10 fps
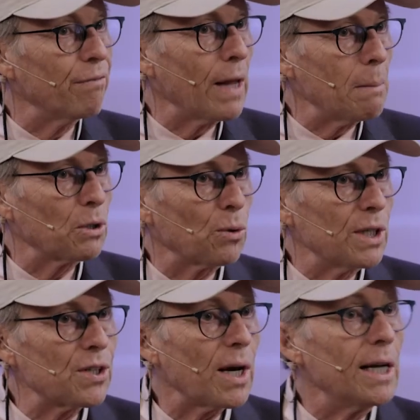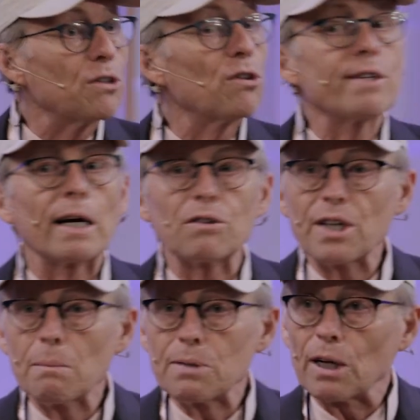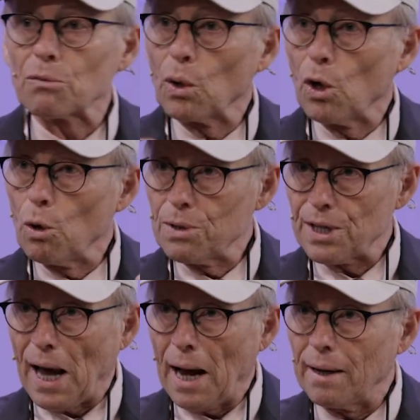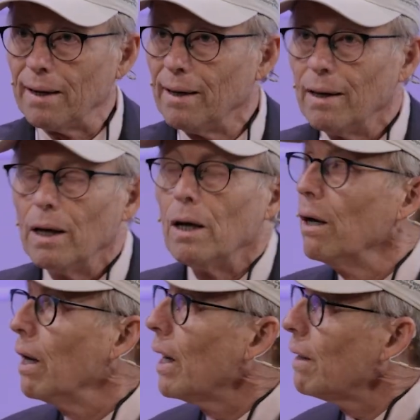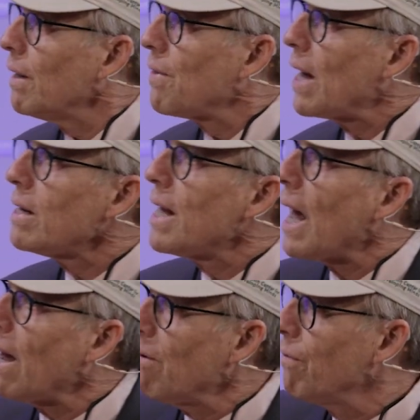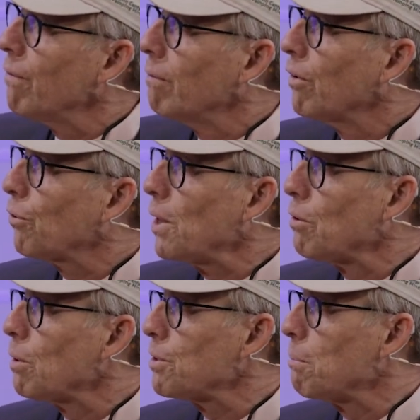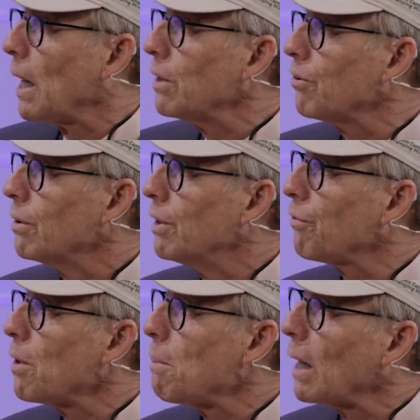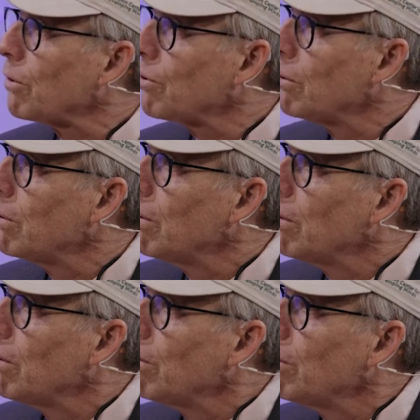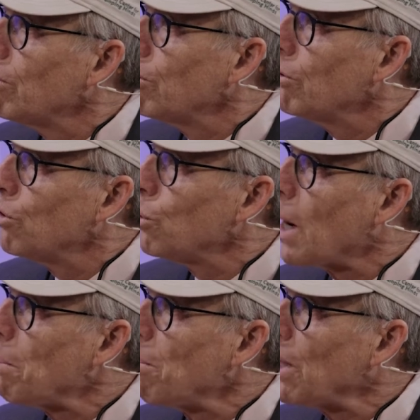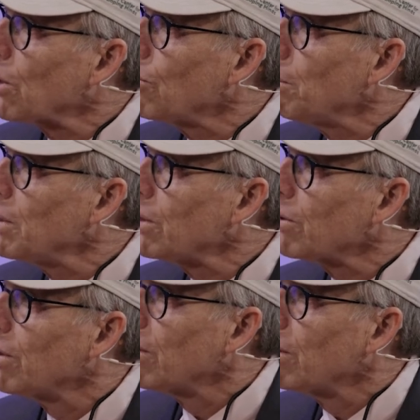an inflammatory site. It turns out stem cells will home to that. They then gave 3 groups of mice, different amounts, 2 hyperbaric treatments,